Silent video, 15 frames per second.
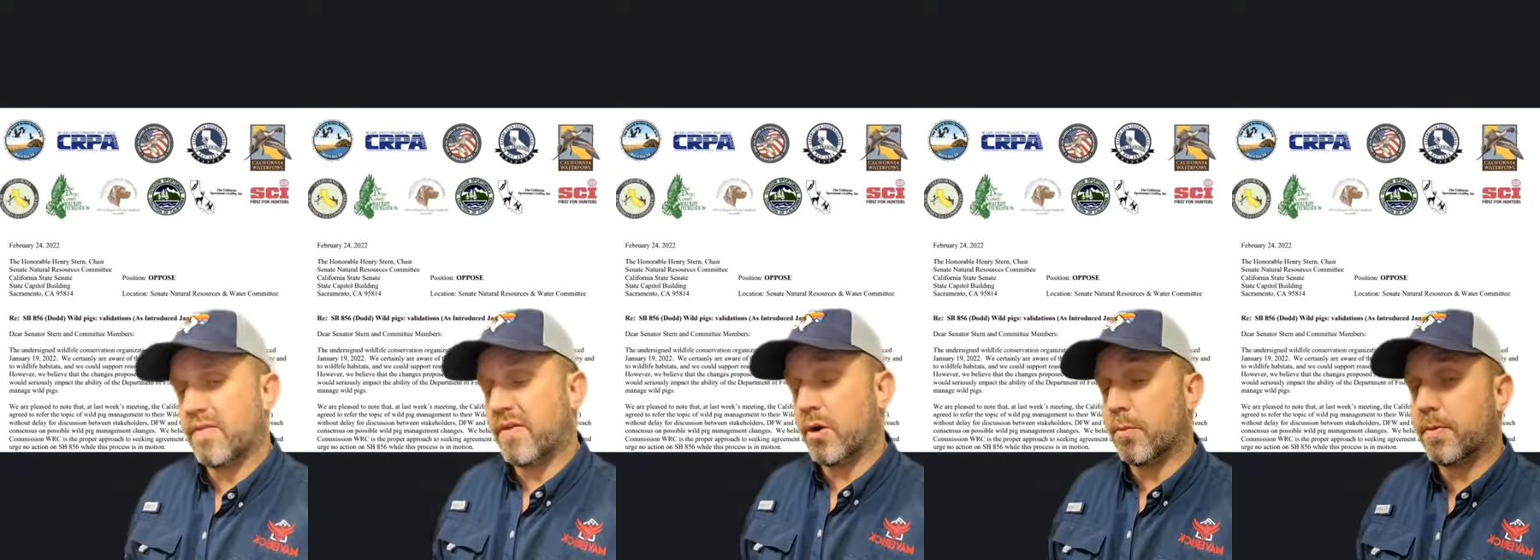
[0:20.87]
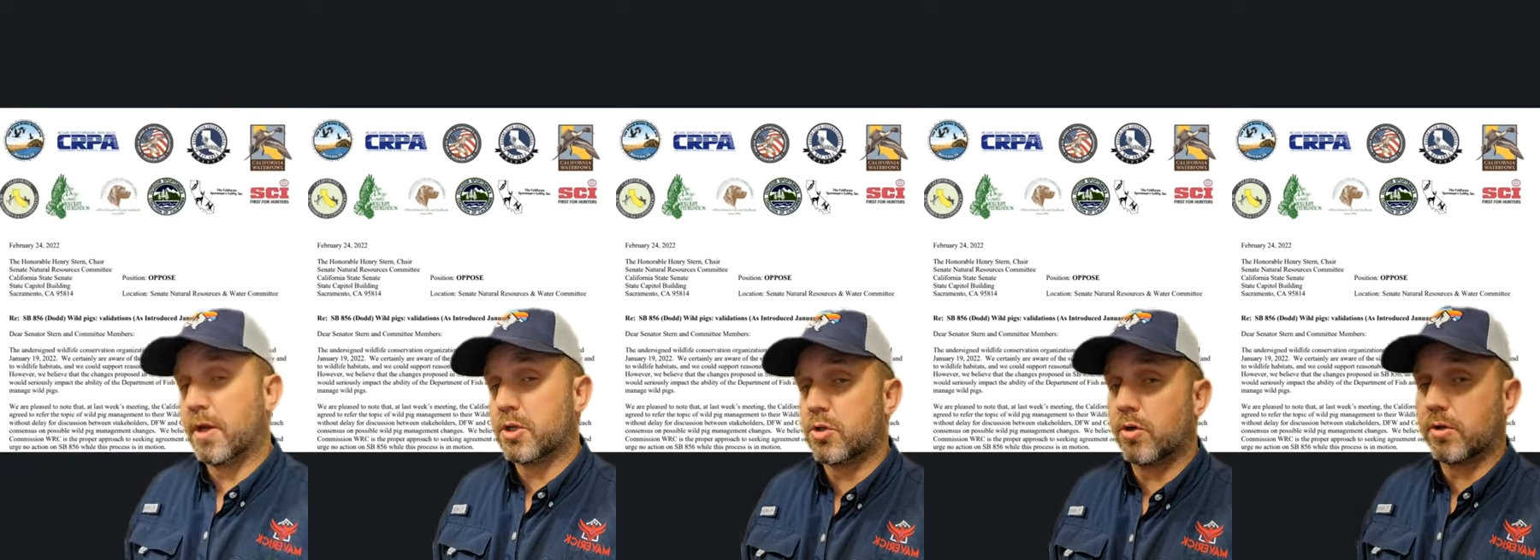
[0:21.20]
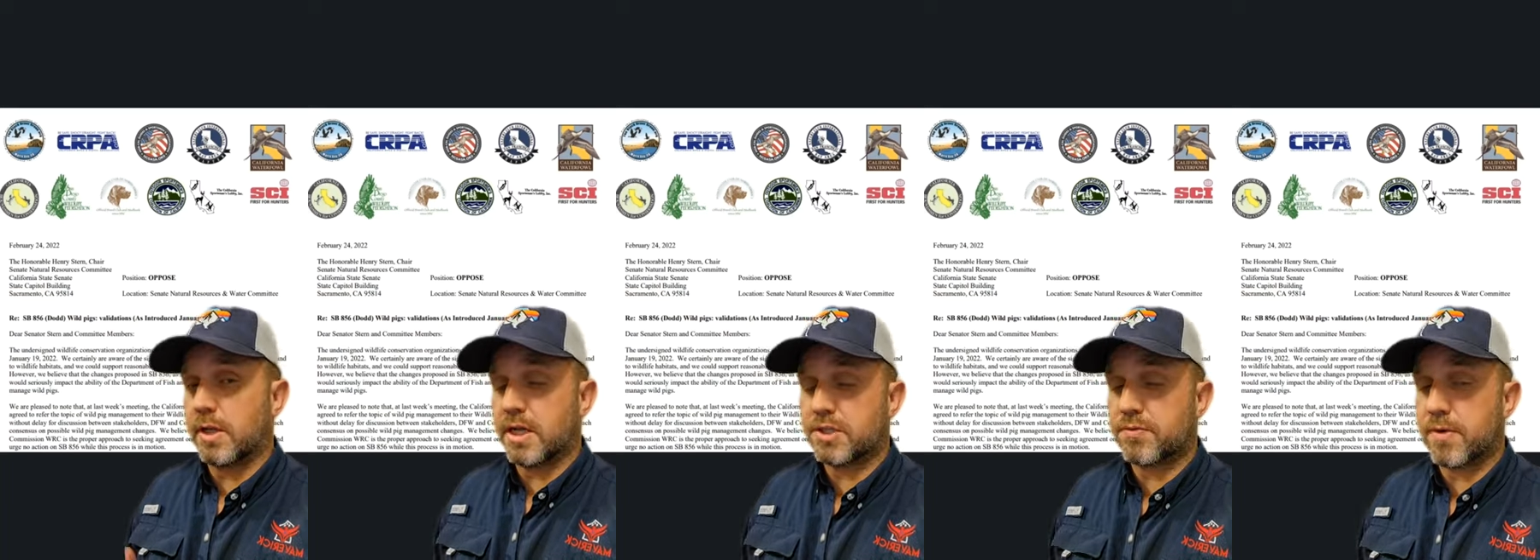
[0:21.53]
And feral pigs are
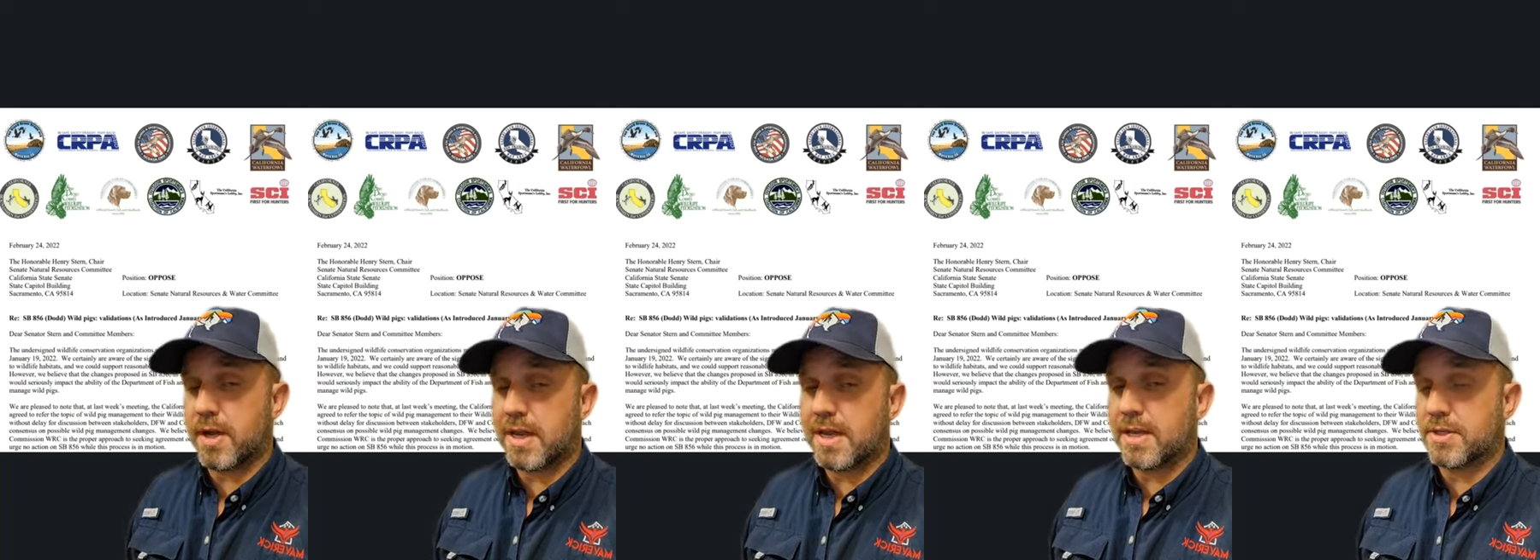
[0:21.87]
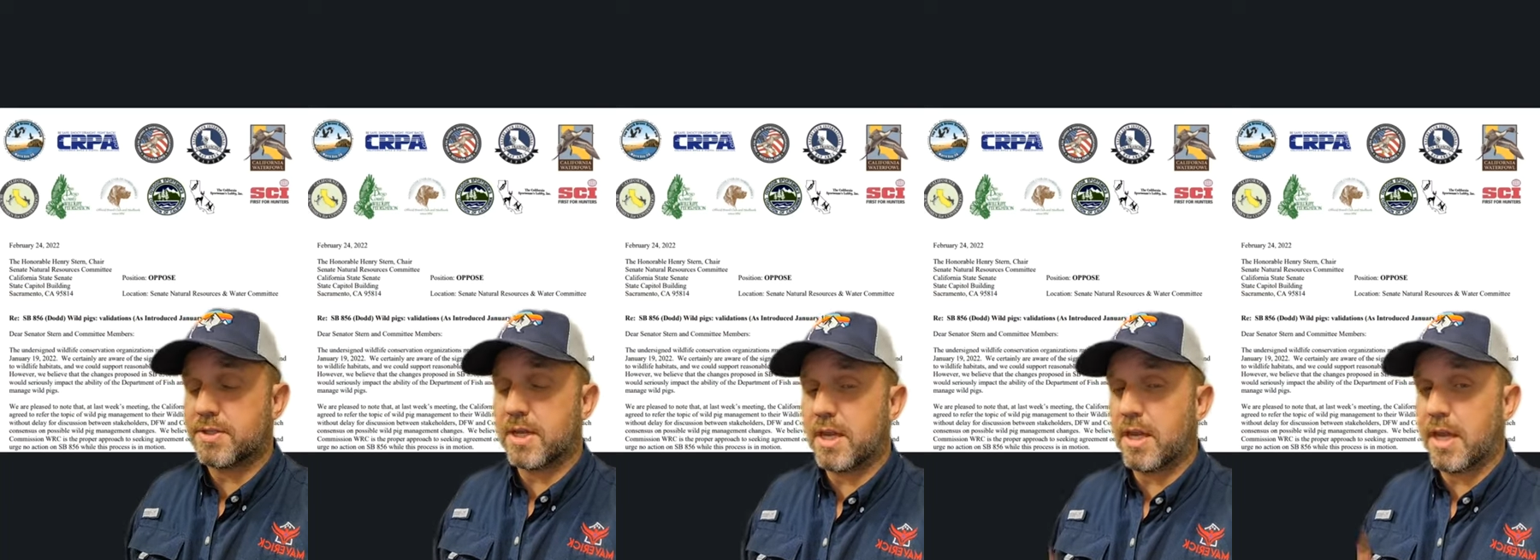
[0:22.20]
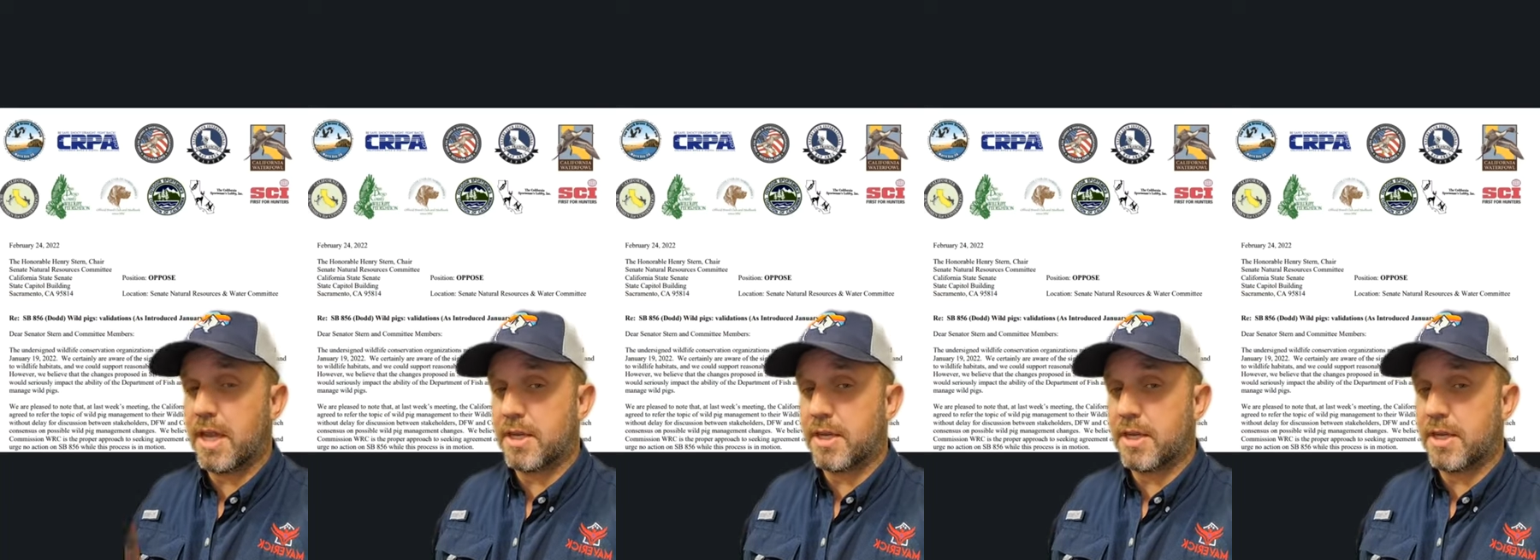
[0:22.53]
classified as an